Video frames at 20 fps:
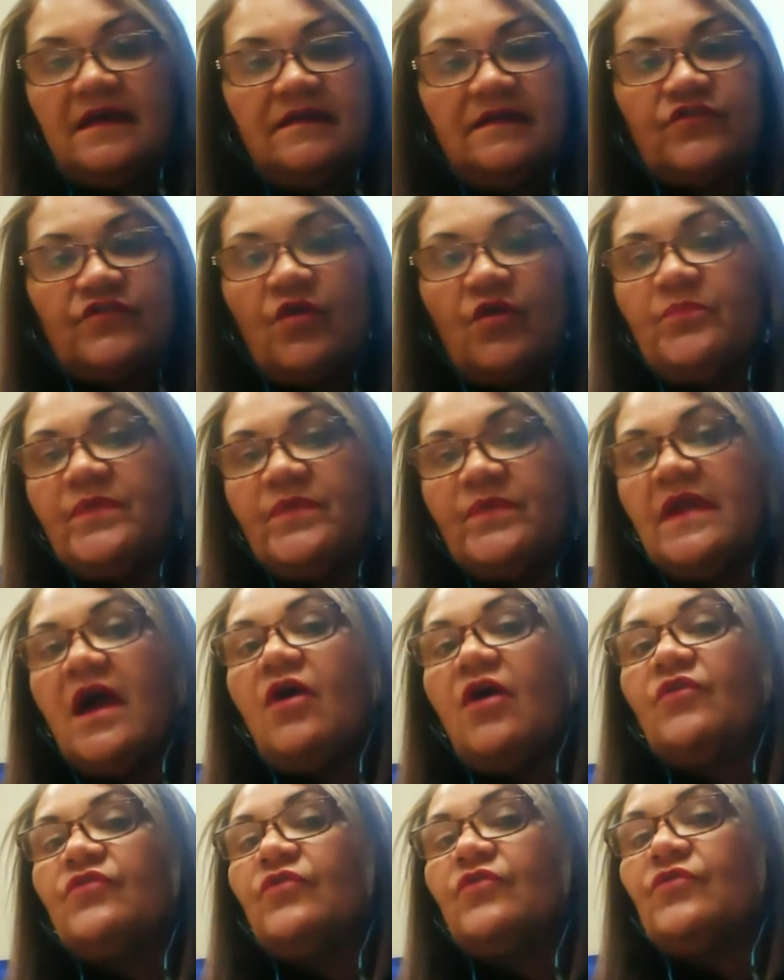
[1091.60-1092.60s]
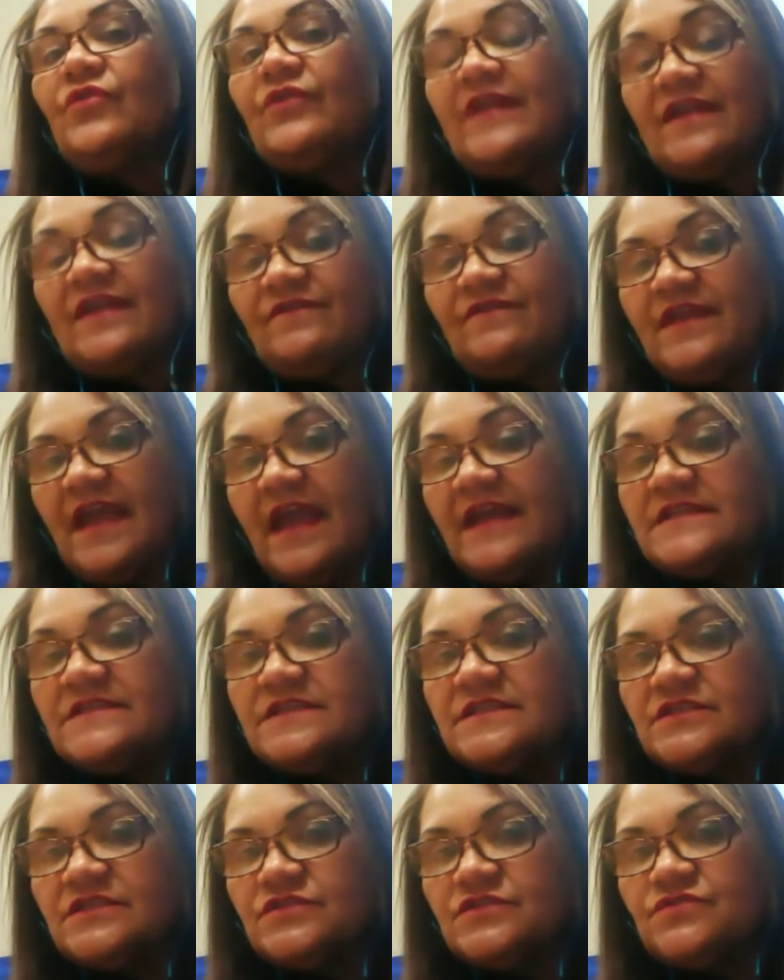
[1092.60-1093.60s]
dropping out or not having
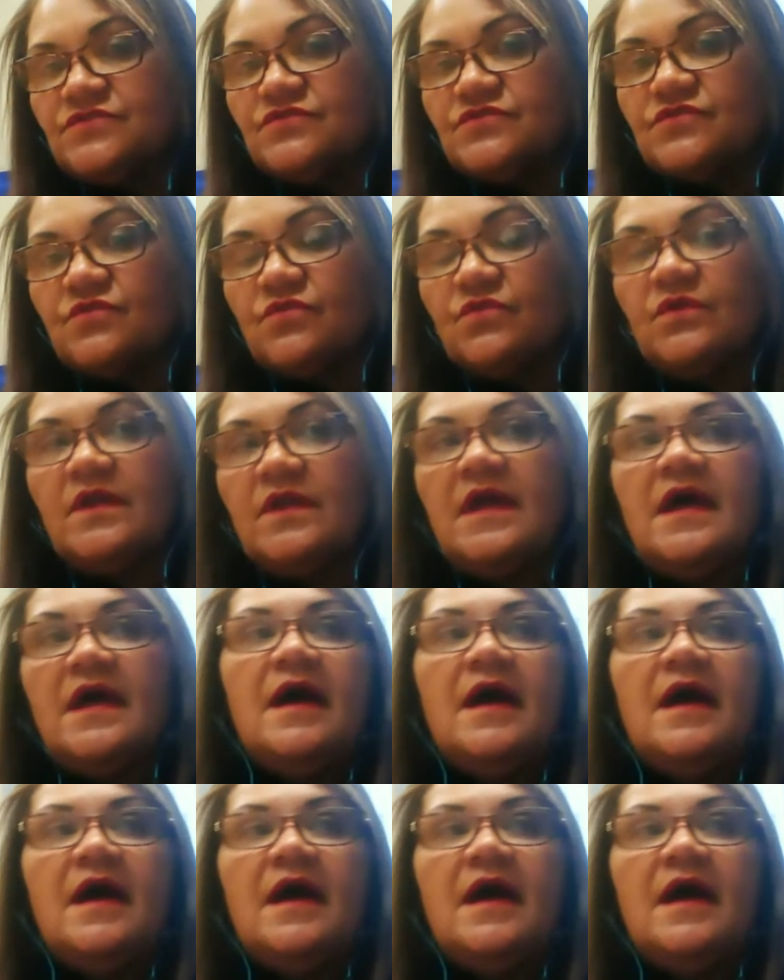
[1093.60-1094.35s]
access to school.